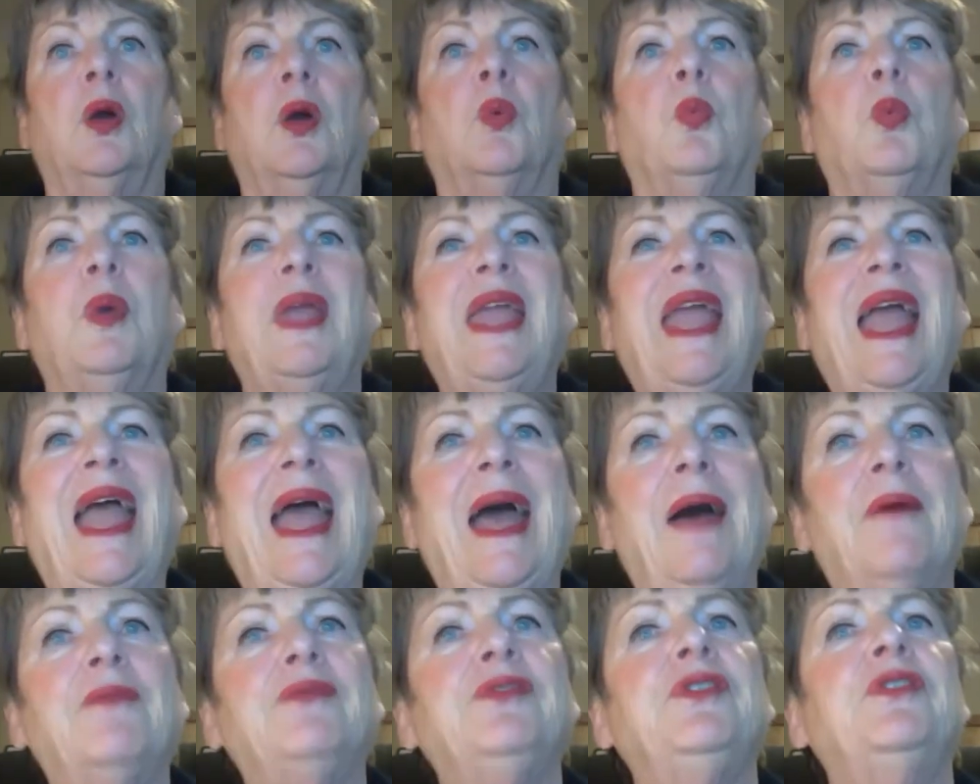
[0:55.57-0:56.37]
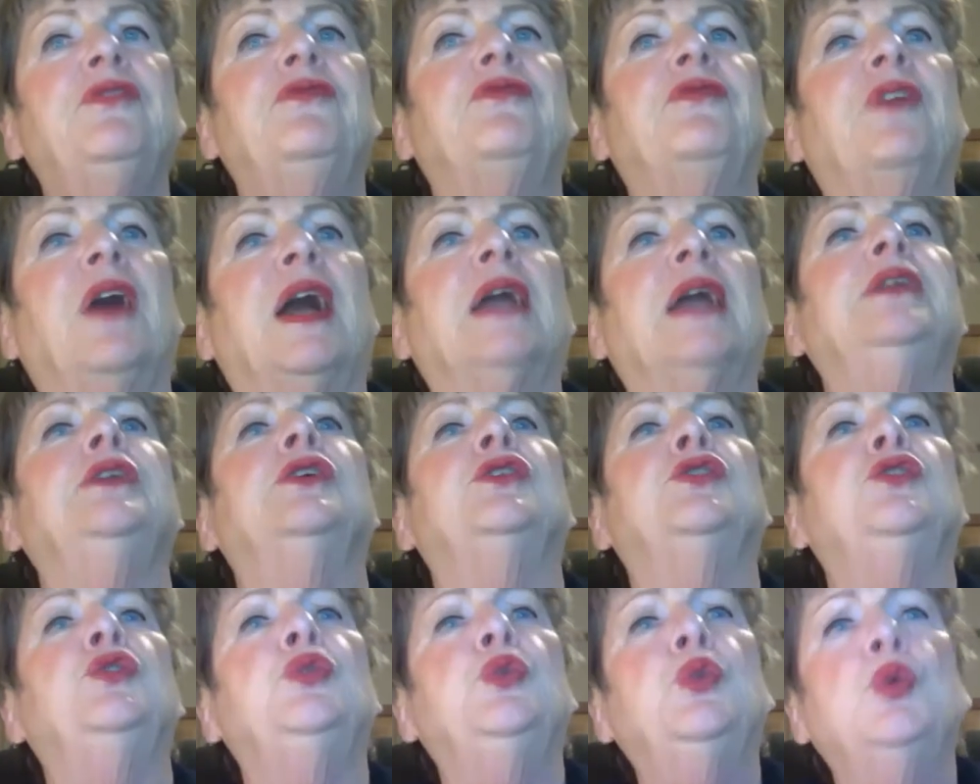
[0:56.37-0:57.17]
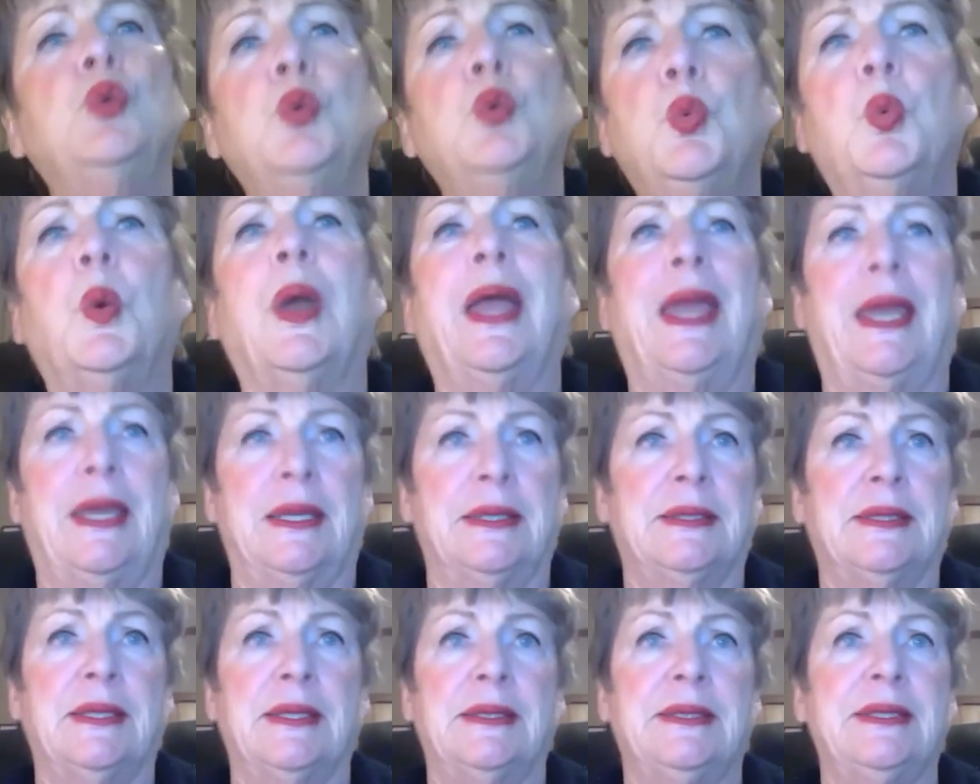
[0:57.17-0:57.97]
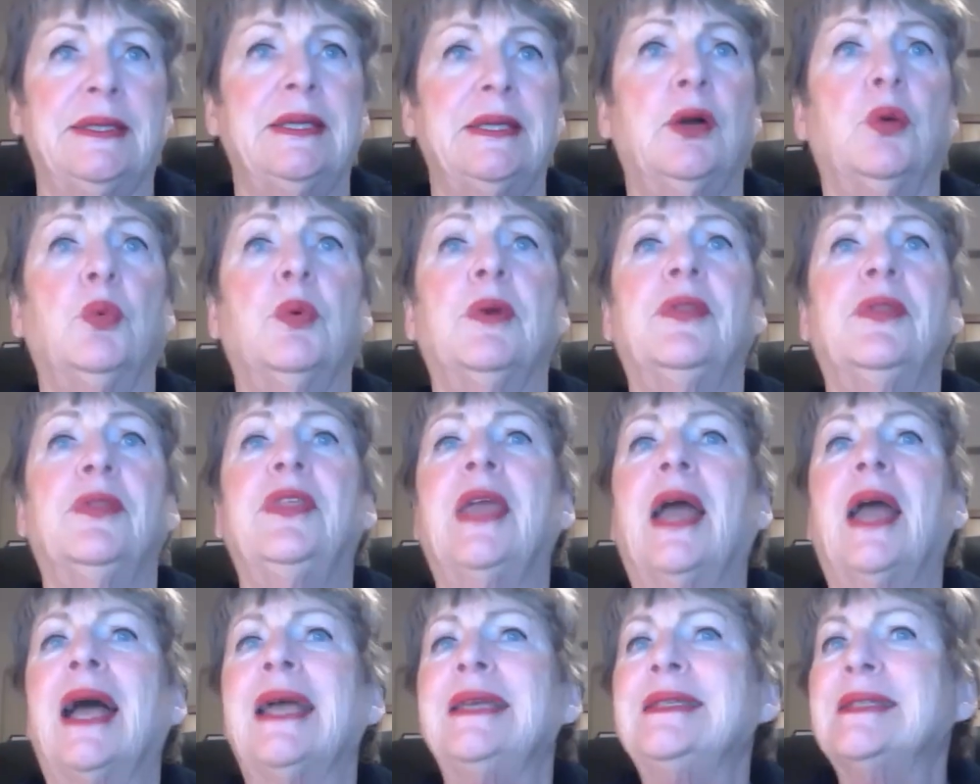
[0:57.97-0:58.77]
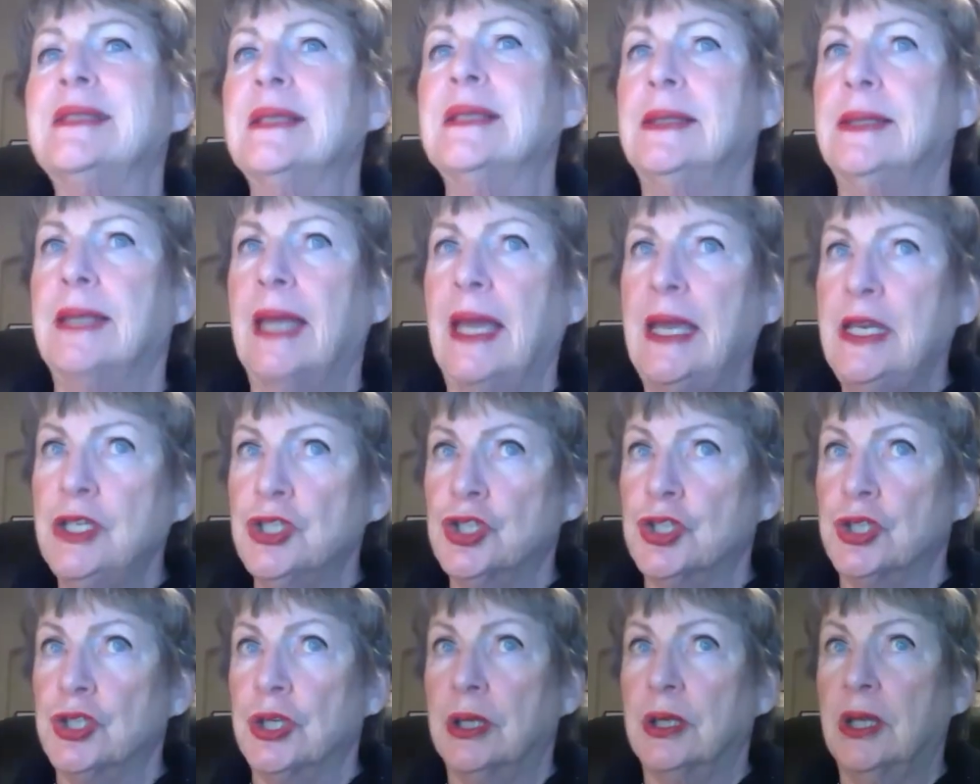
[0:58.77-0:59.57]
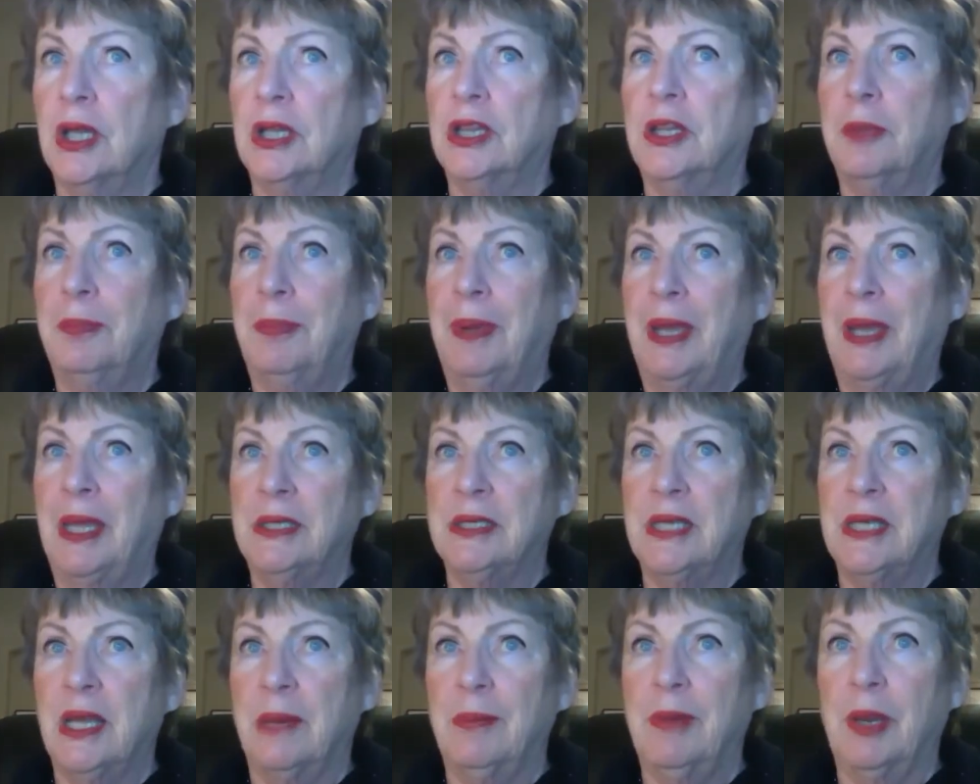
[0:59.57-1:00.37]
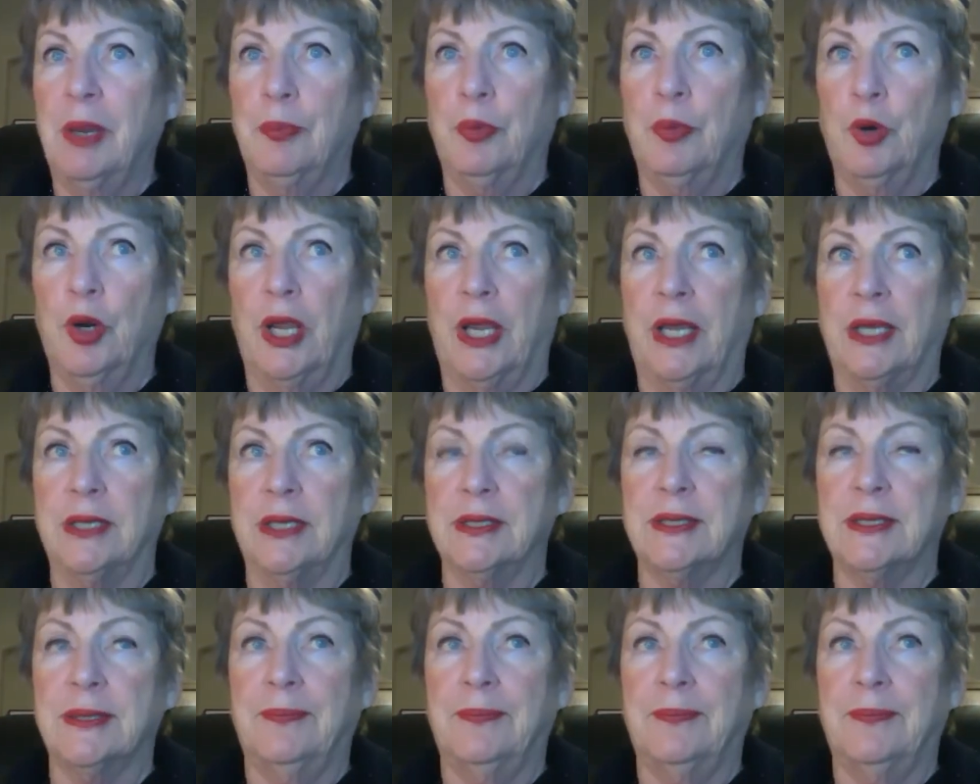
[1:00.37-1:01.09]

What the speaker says: we have to find a new way to deal with the isolation that the pandemic brings.